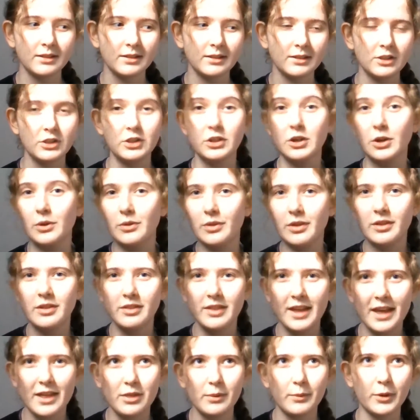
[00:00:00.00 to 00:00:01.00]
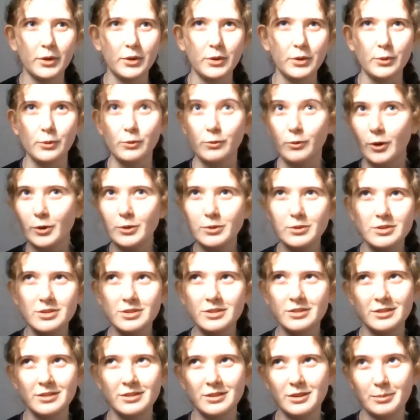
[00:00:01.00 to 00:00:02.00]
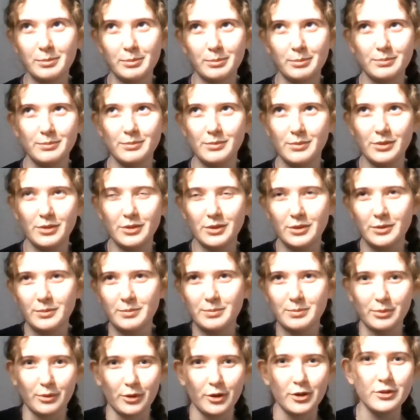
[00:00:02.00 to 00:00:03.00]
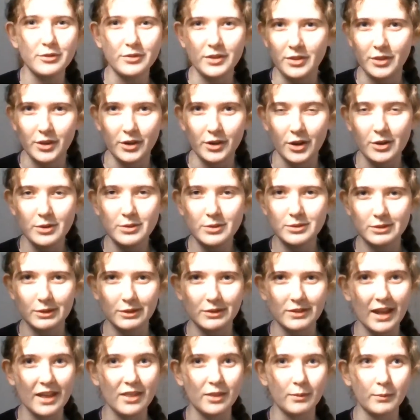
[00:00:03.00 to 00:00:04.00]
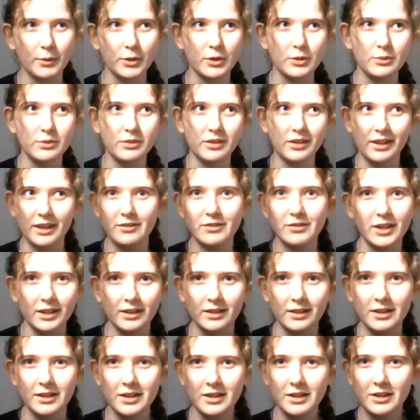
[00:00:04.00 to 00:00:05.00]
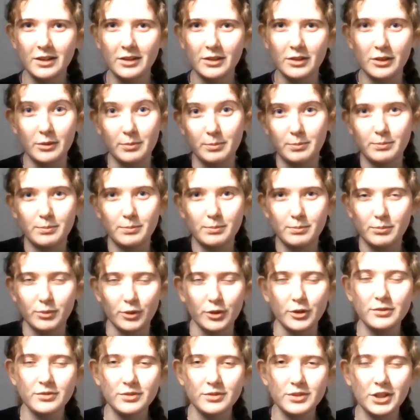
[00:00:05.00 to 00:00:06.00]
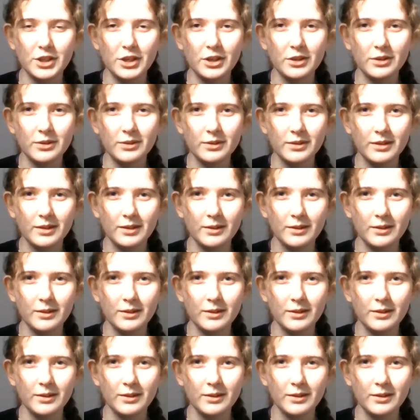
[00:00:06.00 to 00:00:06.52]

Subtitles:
you know, they're the one who wrote the proof in the notes, or they're the one who's giving proof to you.